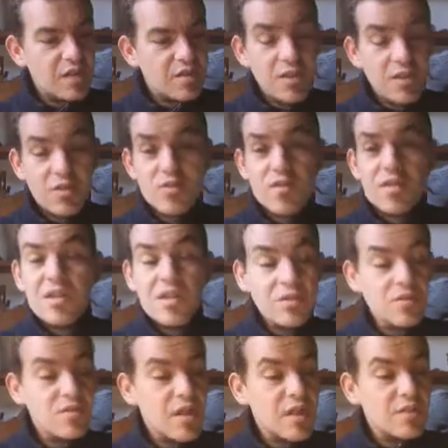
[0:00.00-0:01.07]
it
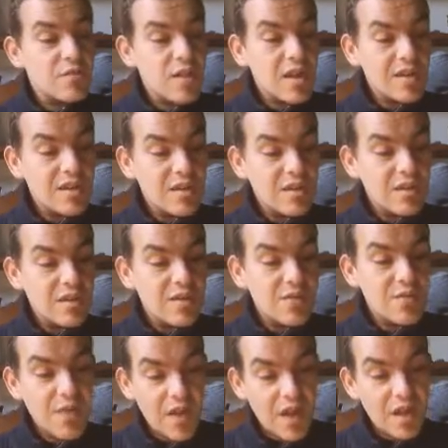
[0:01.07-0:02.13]
dried rather
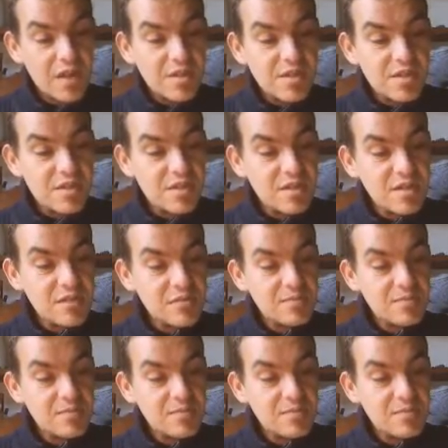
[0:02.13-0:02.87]
fast.